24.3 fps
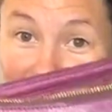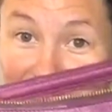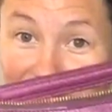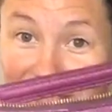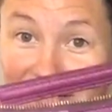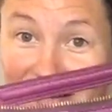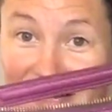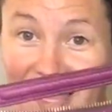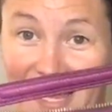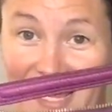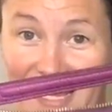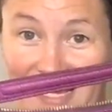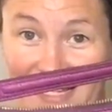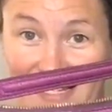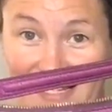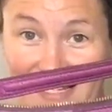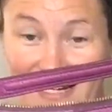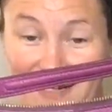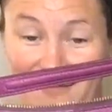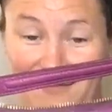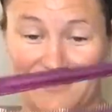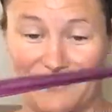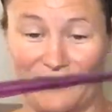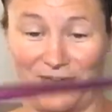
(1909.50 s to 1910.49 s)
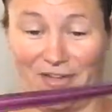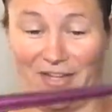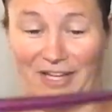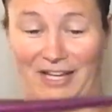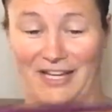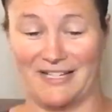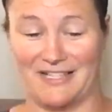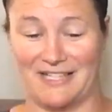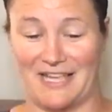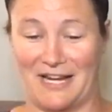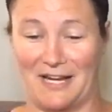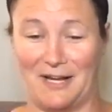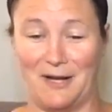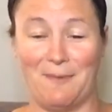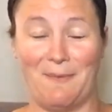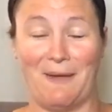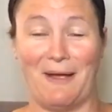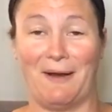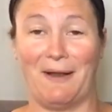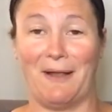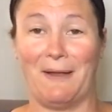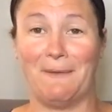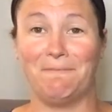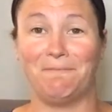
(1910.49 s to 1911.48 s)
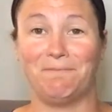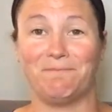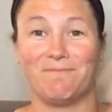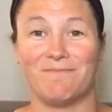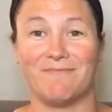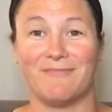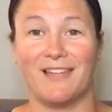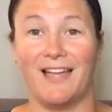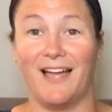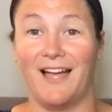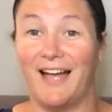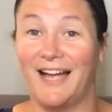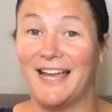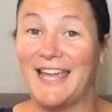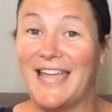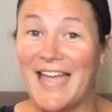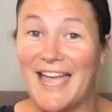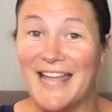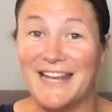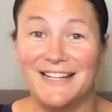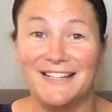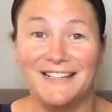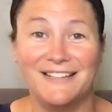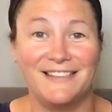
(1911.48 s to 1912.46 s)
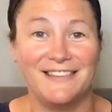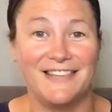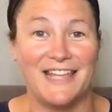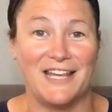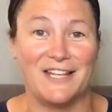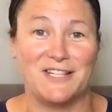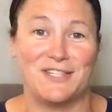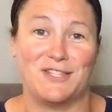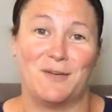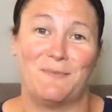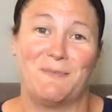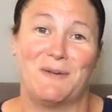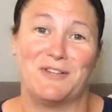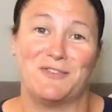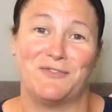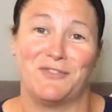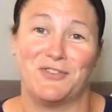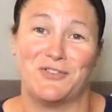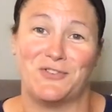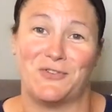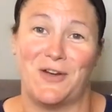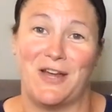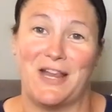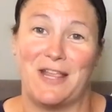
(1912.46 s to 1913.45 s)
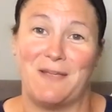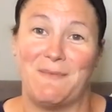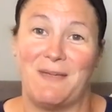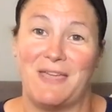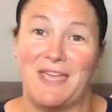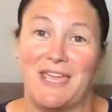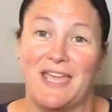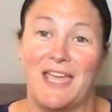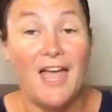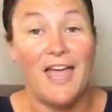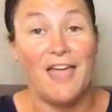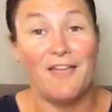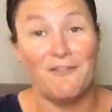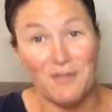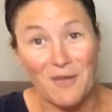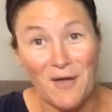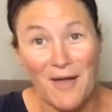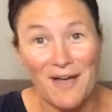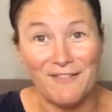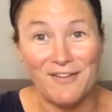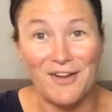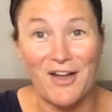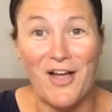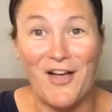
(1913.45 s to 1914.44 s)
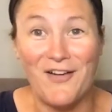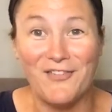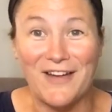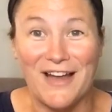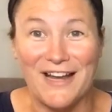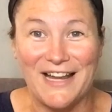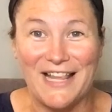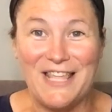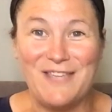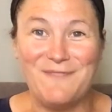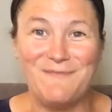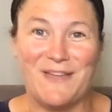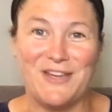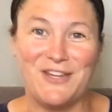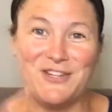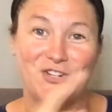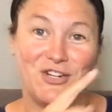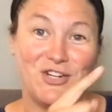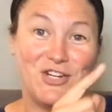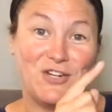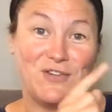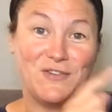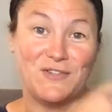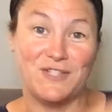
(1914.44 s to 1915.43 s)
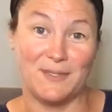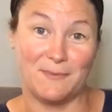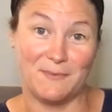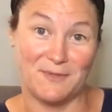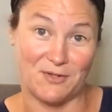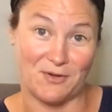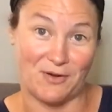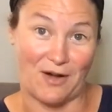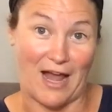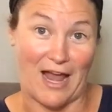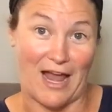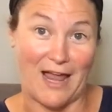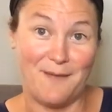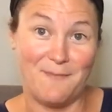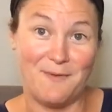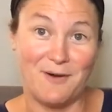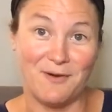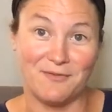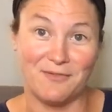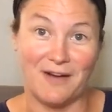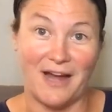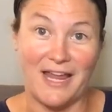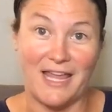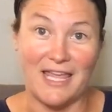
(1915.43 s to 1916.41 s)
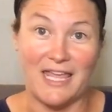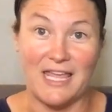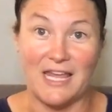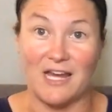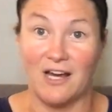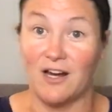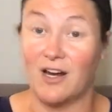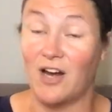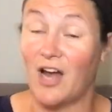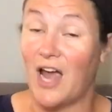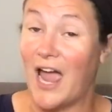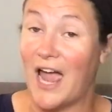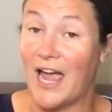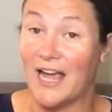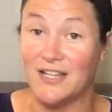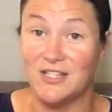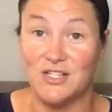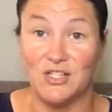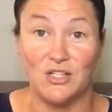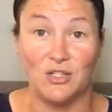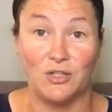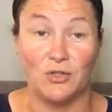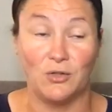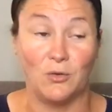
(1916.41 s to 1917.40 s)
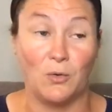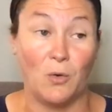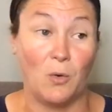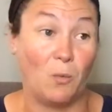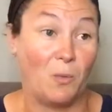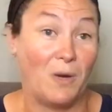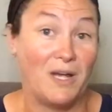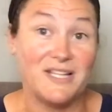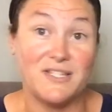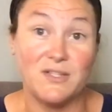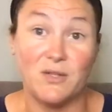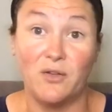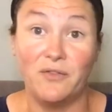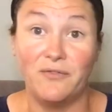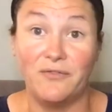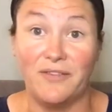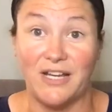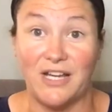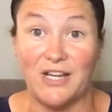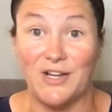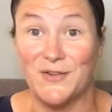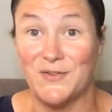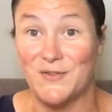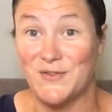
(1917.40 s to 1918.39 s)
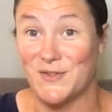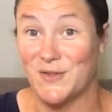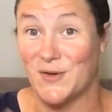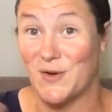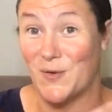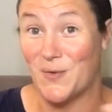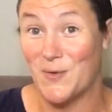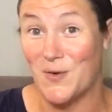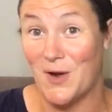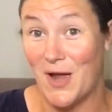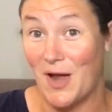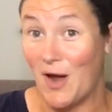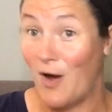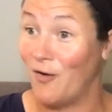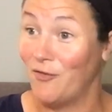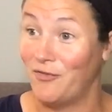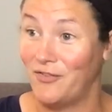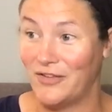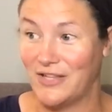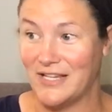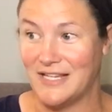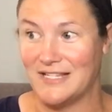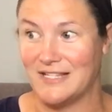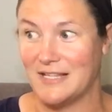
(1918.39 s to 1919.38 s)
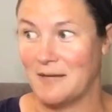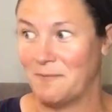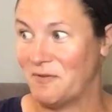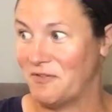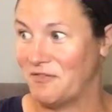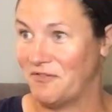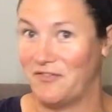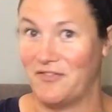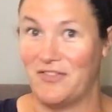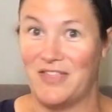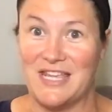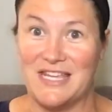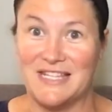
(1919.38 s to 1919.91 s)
my find. I was really excited about it. Again, thanks so much for joining me. If you haven't already, make sure you subscribe right here. I do what sold videos, so hopefully some of